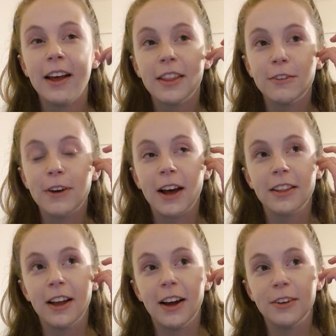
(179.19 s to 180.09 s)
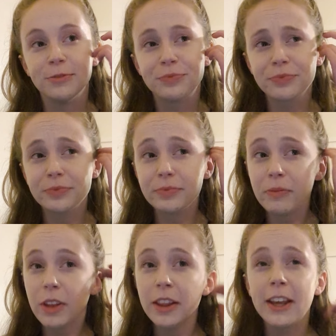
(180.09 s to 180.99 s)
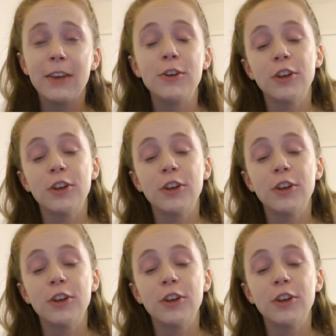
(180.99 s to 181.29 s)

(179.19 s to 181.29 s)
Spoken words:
the fact that they give you